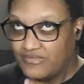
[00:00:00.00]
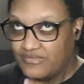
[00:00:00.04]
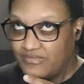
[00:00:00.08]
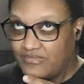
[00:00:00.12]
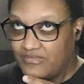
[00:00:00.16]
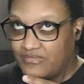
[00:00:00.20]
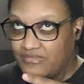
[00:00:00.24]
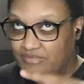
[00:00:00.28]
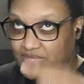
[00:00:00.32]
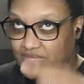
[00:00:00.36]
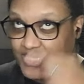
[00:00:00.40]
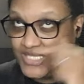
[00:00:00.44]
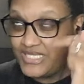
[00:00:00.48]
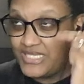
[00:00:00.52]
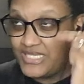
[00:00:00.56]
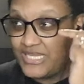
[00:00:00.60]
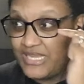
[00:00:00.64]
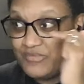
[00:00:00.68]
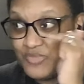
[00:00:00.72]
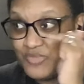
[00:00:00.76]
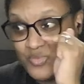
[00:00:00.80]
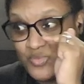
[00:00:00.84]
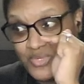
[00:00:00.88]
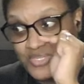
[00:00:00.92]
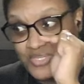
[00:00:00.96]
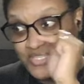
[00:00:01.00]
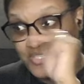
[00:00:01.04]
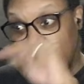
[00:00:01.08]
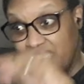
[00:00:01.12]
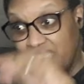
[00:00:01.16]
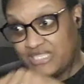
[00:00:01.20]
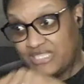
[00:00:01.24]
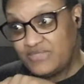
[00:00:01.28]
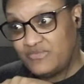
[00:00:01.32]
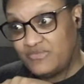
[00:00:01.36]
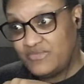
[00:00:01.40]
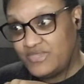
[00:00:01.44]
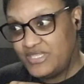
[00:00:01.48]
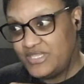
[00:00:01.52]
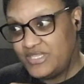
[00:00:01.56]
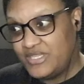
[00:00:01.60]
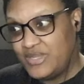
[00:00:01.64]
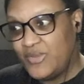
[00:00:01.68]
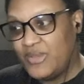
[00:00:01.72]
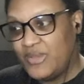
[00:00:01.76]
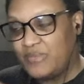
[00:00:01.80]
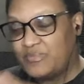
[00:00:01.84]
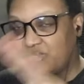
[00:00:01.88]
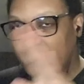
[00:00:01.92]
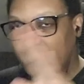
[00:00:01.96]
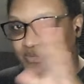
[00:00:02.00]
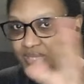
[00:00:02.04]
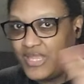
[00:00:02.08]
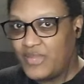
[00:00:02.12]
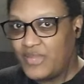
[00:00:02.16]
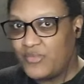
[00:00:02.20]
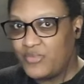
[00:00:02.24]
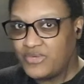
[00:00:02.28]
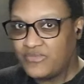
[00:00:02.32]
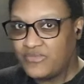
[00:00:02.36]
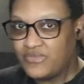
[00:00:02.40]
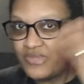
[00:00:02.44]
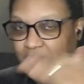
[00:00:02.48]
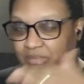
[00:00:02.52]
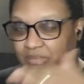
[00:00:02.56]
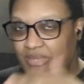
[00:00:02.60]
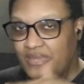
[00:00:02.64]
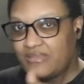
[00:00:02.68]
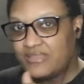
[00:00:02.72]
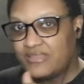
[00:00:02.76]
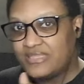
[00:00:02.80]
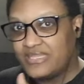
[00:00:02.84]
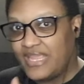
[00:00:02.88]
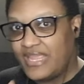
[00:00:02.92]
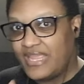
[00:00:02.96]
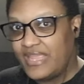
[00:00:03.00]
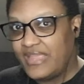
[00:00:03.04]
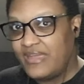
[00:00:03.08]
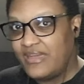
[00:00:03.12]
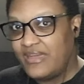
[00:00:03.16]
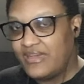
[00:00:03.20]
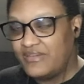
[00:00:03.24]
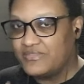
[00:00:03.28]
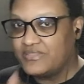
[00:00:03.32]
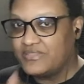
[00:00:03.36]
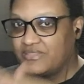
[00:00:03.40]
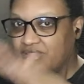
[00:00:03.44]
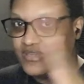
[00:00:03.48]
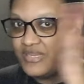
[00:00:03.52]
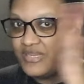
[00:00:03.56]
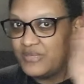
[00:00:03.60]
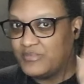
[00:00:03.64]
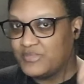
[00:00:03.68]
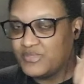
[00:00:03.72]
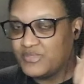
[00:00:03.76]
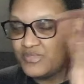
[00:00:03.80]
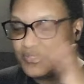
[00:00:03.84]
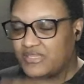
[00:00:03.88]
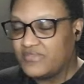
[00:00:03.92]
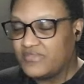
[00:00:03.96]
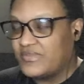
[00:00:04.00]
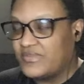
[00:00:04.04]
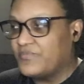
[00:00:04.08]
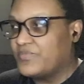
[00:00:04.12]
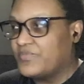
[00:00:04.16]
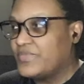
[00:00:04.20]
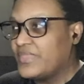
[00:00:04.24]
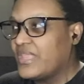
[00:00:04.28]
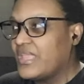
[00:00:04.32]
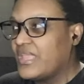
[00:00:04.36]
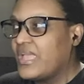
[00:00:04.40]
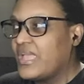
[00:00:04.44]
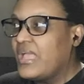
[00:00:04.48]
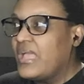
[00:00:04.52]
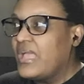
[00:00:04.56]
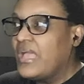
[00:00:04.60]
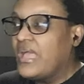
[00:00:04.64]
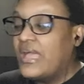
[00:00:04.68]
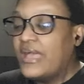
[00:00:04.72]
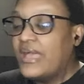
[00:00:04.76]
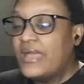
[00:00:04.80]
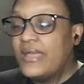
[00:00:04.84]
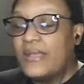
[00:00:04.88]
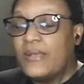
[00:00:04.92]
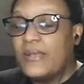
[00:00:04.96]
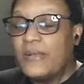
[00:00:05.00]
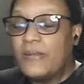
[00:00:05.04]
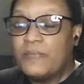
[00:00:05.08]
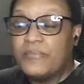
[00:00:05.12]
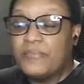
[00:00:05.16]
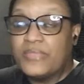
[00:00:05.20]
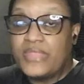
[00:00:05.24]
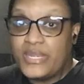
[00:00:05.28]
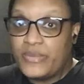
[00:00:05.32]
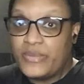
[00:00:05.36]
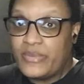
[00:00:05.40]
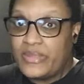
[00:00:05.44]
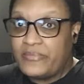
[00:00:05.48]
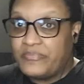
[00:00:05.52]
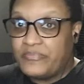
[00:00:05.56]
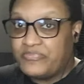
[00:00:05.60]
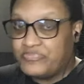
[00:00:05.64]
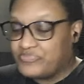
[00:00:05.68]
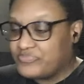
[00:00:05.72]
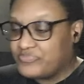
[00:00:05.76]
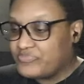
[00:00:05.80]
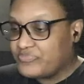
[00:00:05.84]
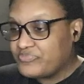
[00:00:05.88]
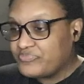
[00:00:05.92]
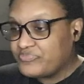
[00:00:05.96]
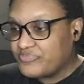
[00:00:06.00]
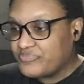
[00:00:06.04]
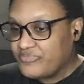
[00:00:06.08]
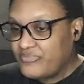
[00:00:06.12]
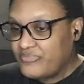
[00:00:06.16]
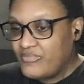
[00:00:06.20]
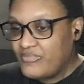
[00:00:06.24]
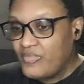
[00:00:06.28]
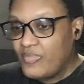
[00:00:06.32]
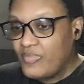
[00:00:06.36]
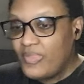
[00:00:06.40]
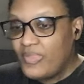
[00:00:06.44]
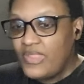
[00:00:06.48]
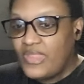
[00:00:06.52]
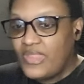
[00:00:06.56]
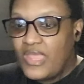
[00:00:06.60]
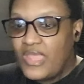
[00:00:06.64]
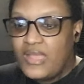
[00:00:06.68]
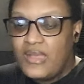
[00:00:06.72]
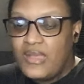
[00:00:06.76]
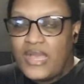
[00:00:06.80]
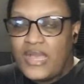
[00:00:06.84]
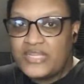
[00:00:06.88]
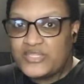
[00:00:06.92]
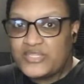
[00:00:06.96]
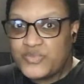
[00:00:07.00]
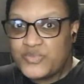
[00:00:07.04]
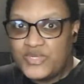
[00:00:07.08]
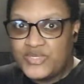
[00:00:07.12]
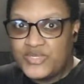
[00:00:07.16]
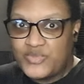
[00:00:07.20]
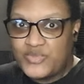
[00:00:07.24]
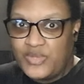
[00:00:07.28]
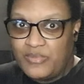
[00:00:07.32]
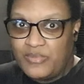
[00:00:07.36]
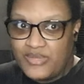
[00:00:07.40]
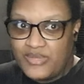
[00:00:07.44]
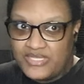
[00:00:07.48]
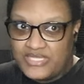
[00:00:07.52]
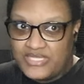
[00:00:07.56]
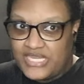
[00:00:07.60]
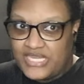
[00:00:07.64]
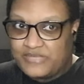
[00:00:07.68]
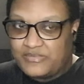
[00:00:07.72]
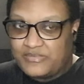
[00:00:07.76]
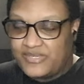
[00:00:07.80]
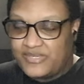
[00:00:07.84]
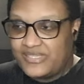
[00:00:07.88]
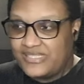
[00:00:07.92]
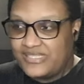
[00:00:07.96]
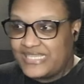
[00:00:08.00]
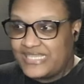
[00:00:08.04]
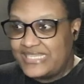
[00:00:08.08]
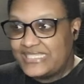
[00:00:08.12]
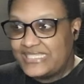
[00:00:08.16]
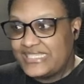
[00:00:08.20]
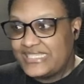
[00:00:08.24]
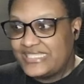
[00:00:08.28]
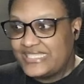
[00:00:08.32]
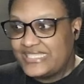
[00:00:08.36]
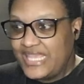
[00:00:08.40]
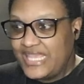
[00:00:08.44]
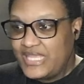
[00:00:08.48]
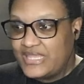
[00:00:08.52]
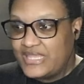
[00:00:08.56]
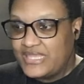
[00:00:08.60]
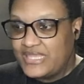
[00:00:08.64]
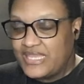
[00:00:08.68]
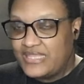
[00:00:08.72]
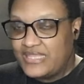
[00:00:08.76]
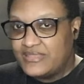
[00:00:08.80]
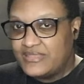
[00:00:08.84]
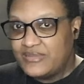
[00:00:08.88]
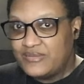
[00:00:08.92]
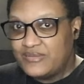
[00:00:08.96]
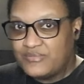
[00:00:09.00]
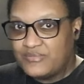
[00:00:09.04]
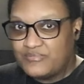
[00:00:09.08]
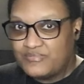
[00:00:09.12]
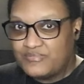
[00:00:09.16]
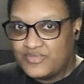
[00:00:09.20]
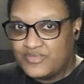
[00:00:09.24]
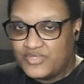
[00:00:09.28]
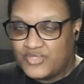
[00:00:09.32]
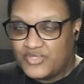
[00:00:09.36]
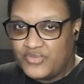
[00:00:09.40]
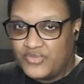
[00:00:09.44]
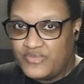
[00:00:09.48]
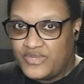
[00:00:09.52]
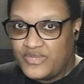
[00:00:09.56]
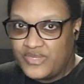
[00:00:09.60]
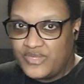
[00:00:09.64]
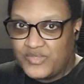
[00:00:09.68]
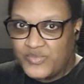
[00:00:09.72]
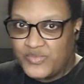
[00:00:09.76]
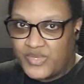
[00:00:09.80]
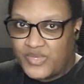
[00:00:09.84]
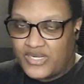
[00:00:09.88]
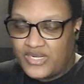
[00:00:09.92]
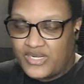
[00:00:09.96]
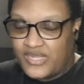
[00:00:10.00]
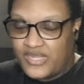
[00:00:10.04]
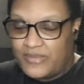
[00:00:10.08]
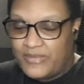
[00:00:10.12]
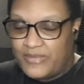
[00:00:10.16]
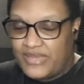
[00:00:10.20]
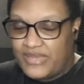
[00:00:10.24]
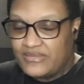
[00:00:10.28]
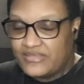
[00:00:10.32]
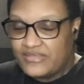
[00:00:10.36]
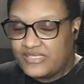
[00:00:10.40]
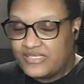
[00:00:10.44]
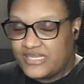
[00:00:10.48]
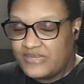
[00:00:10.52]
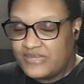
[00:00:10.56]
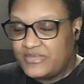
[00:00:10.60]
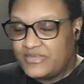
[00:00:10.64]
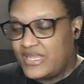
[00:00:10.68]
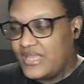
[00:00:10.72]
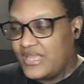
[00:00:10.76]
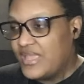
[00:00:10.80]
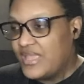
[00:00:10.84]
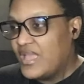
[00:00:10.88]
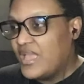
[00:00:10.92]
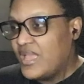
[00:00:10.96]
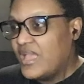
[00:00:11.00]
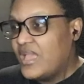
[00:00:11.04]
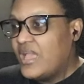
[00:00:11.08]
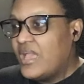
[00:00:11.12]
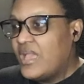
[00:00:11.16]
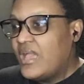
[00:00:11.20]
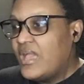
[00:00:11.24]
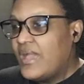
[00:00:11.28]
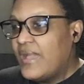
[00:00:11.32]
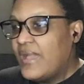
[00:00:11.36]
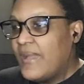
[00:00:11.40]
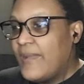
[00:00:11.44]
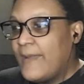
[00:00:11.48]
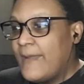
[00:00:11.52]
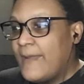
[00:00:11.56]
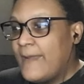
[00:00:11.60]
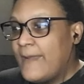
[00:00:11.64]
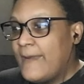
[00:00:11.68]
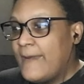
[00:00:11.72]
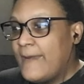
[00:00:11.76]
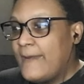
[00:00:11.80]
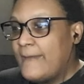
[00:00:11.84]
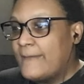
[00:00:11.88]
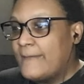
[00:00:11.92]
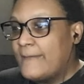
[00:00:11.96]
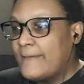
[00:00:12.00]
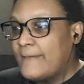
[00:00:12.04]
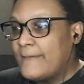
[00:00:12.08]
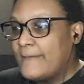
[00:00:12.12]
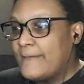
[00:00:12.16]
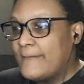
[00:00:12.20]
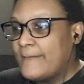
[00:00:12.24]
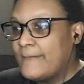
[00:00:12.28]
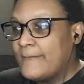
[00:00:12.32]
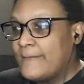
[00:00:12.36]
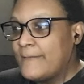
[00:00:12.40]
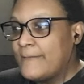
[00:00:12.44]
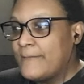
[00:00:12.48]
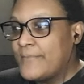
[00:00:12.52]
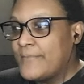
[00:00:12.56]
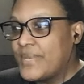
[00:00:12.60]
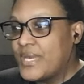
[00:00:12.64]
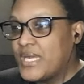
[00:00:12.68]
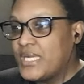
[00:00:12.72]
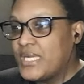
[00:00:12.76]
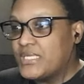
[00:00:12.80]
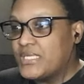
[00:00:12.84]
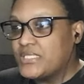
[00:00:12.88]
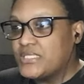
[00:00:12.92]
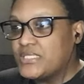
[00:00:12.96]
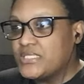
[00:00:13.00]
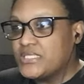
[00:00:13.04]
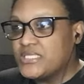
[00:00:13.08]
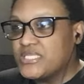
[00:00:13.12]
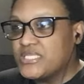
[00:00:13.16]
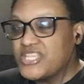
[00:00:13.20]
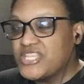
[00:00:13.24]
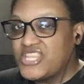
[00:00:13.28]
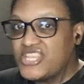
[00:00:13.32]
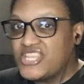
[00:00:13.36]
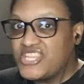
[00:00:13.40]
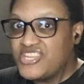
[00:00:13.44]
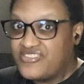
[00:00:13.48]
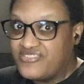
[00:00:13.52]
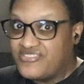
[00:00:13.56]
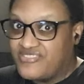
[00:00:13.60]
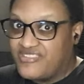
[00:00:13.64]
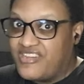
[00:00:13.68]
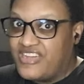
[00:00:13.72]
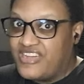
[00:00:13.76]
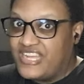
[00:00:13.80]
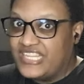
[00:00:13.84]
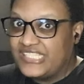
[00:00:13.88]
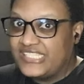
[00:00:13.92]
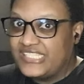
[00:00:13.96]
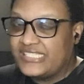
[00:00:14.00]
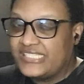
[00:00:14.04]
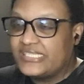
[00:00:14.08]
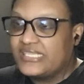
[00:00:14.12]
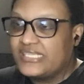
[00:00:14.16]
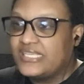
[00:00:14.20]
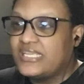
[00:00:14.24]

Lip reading: by the time you watch this video, episode 8 would have come out the day after episode 7. Anyway, I just wanted to apologize because I did say that the two videos were going to come out on the same day, but they're not.